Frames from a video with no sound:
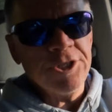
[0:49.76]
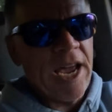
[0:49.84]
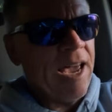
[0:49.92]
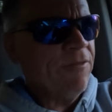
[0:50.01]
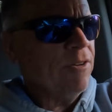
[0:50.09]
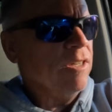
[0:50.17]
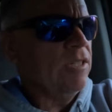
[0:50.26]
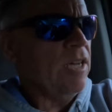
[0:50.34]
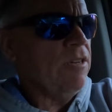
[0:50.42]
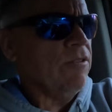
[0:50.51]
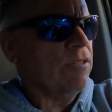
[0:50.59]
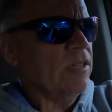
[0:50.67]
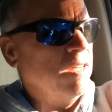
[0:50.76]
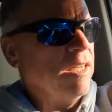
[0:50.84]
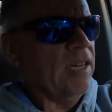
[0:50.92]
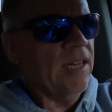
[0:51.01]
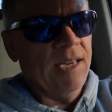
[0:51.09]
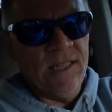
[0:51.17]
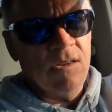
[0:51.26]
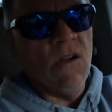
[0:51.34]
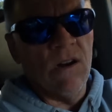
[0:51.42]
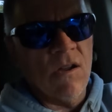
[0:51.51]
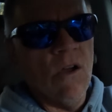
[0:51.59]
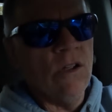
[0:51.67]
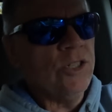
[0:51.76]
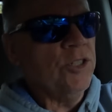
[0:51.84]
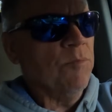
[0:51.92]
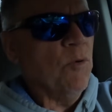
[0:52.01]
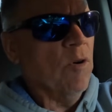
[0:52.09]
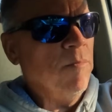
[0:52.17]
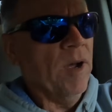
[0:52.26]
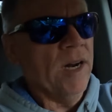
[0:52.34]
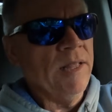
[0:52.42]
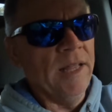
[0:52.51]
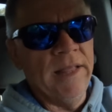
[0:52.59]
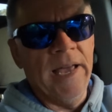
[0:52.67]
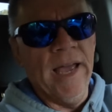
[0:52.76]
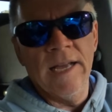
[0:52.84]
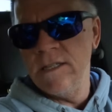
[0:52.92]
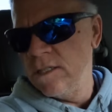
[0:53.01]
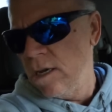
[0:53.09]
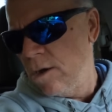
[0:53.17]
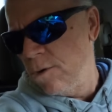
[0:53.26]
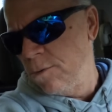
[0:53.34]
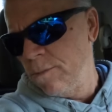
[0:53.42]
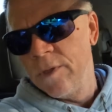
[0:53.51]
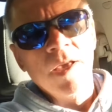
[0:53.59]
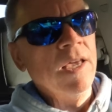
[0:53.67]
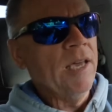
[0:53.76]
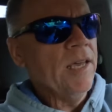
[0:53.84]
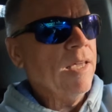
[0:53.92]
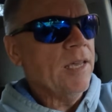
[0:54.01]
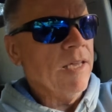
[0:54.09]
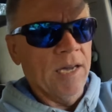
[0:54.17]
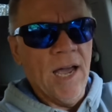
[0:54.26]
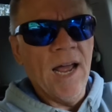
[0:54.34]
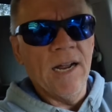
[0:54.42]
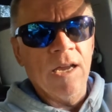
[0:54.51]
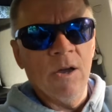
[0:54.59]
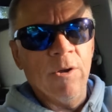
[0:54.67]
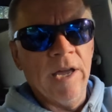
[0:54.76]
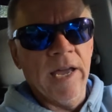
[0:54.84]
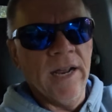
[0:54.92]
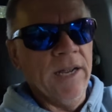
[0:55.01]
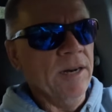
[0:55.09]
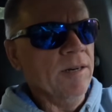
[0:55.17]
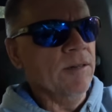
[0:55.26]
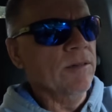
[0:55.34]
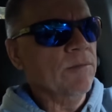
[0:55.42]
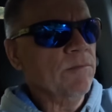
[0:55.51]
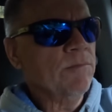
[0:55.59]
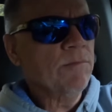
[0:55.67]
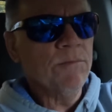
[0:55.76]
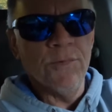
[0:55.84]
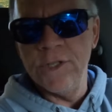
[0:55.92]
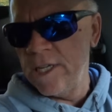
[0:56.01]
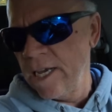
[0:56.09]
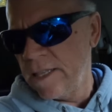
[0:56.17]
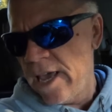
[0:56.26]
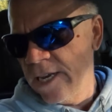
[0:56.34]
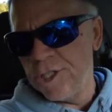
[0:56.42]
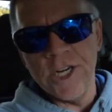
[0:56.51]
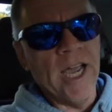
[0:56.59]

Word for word: your shaft continues to leak, it's going to cost you more money than that. So you got to go ahead and protect that